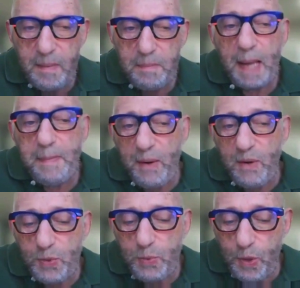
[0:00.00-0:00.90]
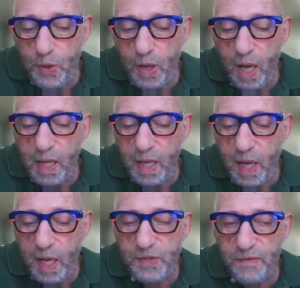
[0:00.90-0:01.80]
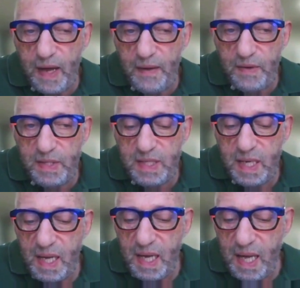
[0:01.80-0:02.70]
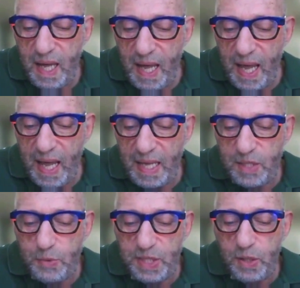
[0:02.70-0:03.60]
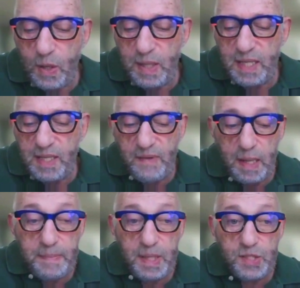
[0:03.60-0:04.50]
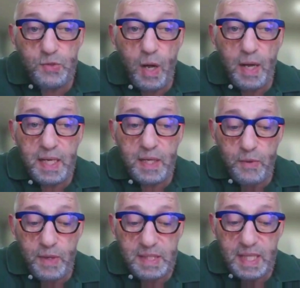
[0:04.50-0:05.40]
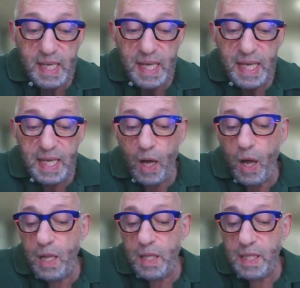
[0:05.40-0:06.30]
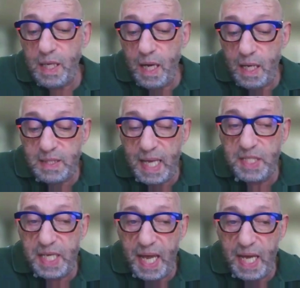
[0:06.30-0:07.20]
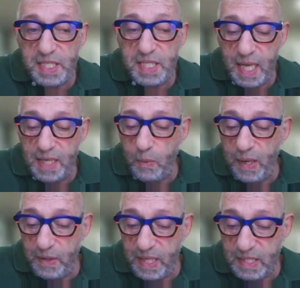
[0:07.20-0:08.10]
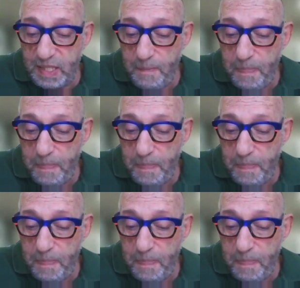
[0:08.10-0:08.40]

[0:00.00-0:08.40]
My parents were Holocaust survivors, and as a result, I developed a strong interest in Holocaust education and awareness.